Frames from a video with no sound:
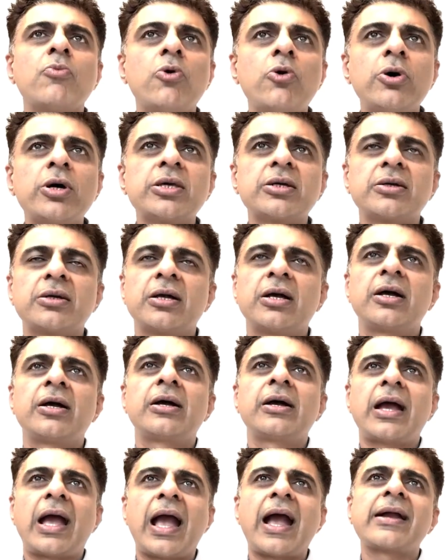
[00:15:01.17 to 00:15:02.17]
more
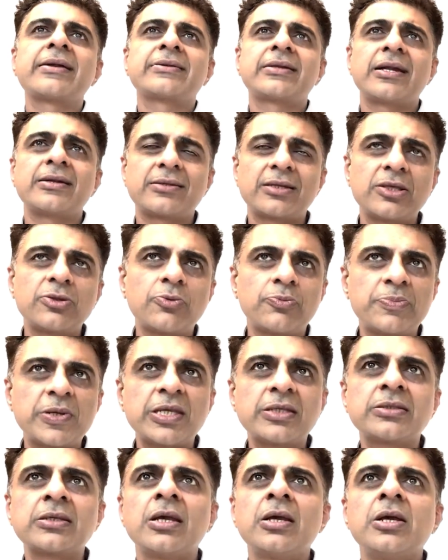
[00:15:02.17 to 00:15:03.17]
at 80
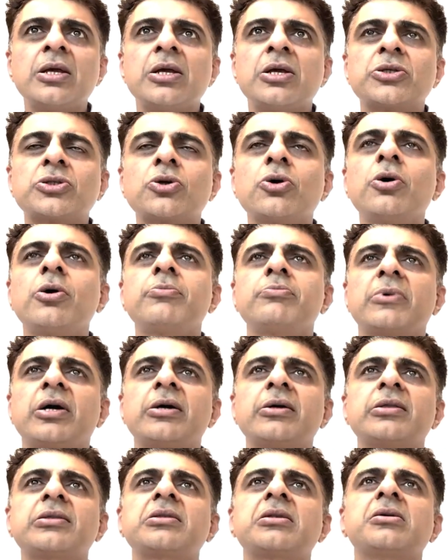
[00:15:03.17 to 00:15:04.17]
rupees.
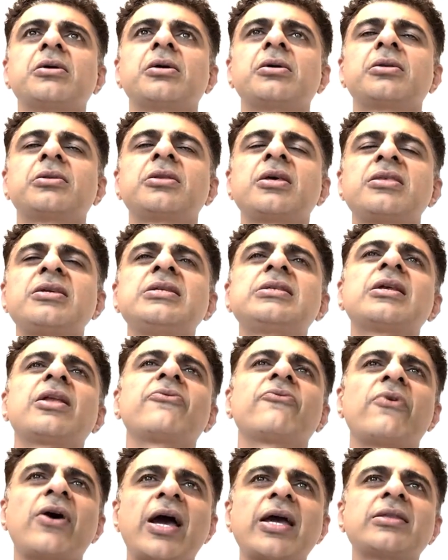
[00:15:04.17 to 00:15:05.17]
So the
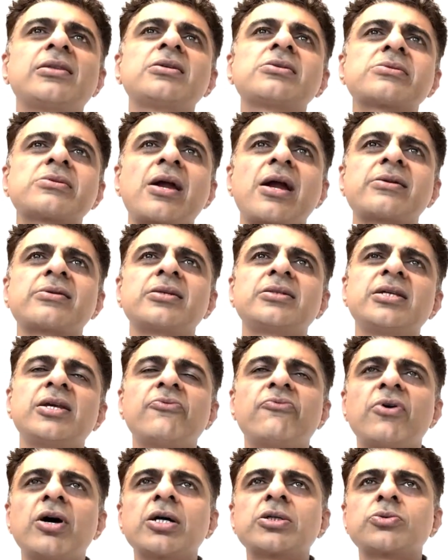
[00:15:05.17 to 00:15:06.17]
reason why this strategy
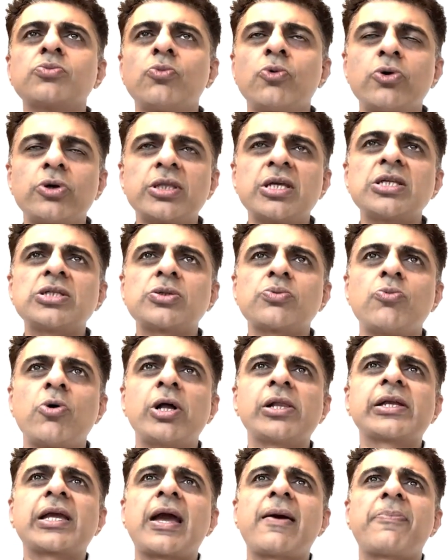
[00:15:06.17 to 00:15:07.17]
works more in
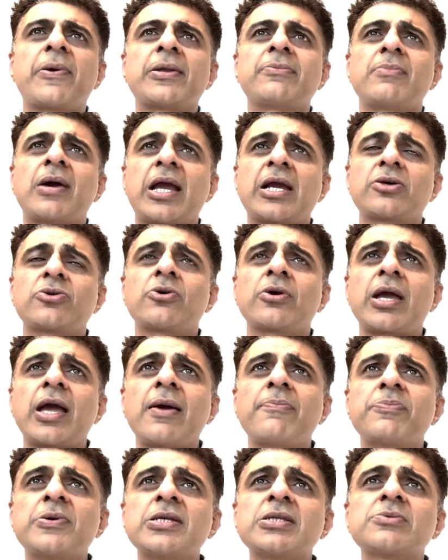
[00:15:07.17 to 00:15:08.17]
small cap and micro
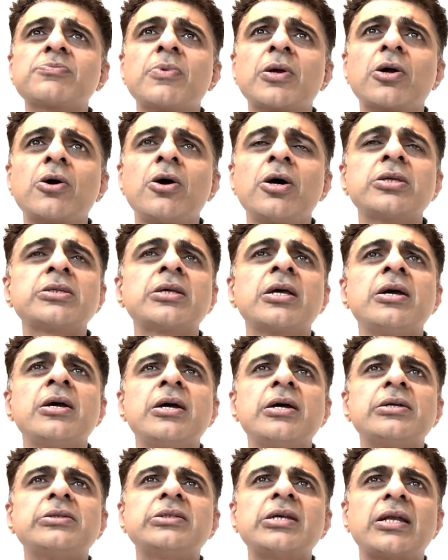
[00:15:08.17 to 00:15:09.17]
cap is because
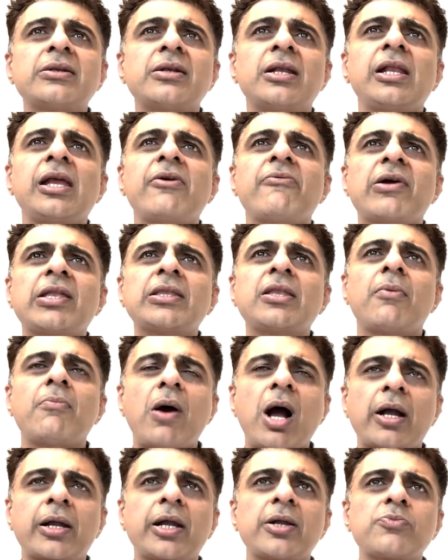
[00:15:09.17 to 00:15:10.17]
generally when the
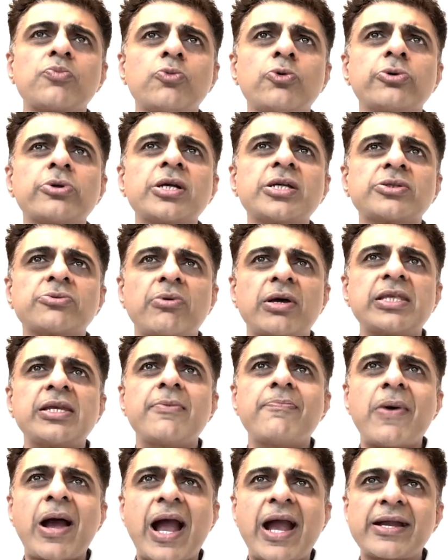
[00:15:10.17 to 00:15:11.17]
market mood is very
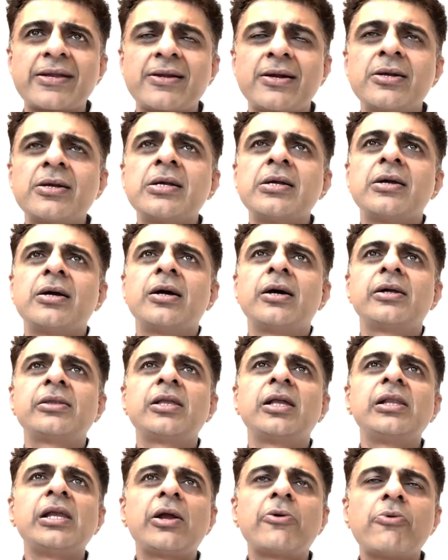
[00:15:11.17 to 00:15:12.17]
bad,
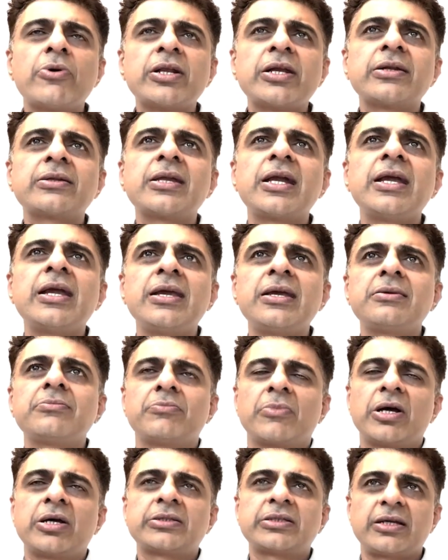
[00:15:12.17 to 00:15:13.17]
the
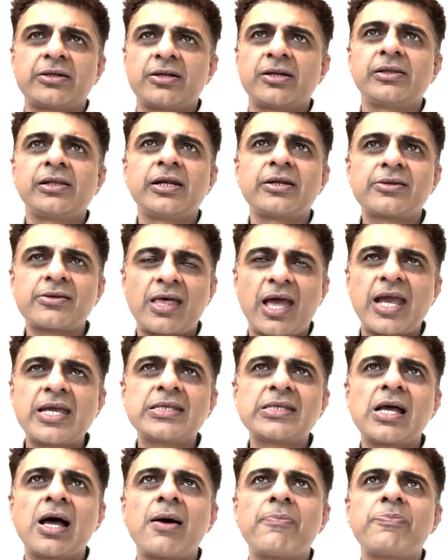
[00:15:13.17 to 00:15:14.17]
liquidity suddenly
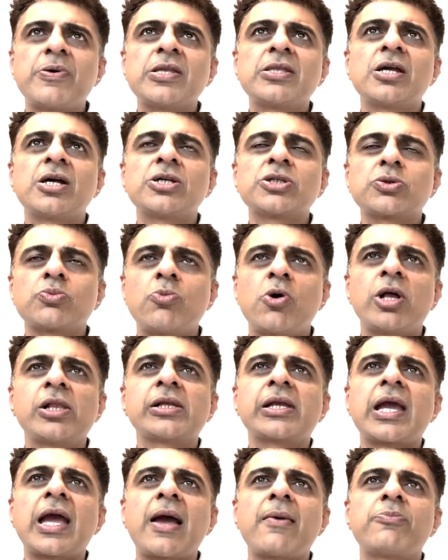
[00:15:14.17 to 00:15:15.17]
dries up in a small
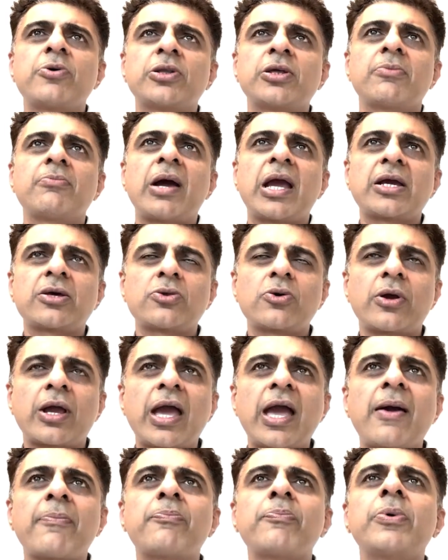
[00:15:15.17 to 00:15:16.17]
cap or a micro
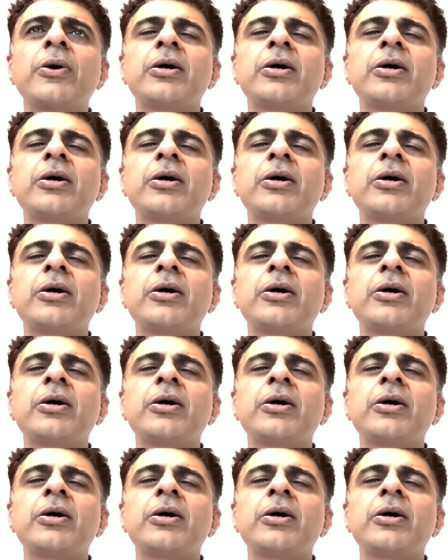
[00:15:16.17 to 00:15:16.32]
cap